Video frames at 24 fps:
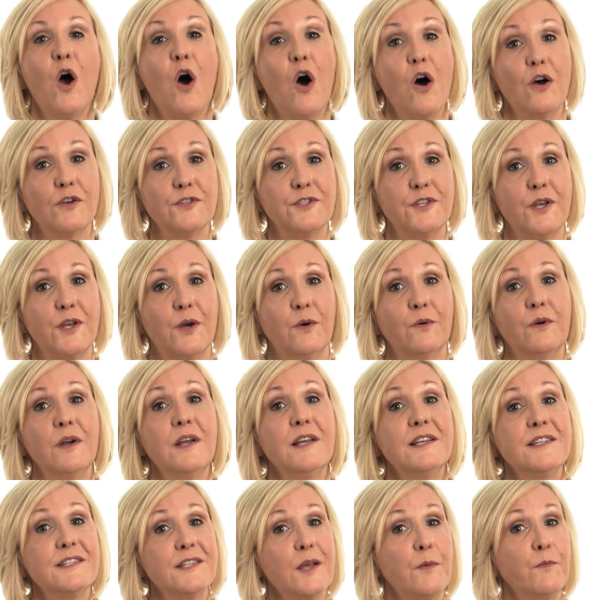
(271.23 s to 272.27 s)
Also,
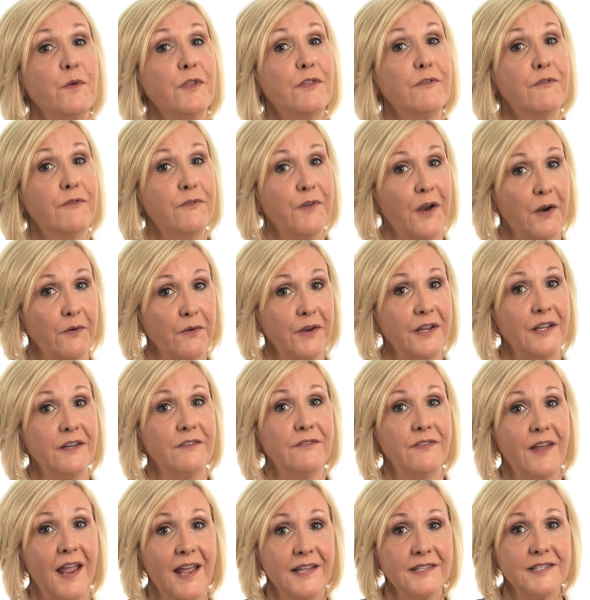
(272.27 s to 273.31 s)
some with very
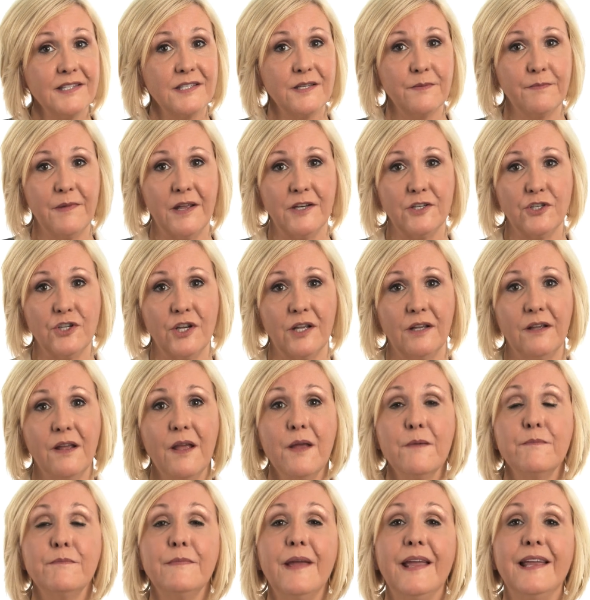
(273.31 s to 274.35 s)
advanced dementia
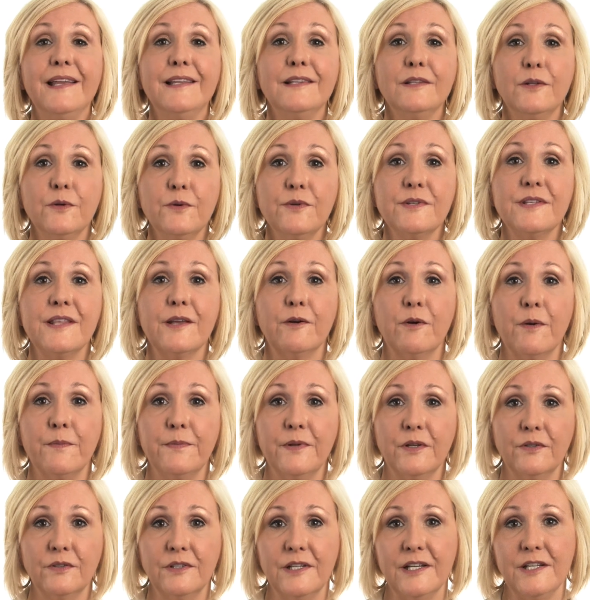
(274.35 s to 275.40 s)
may lose their
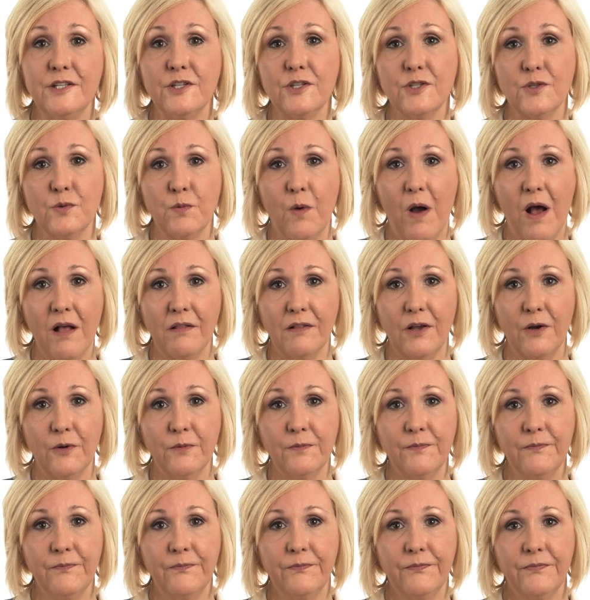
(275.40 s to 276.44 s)
ability to swallow.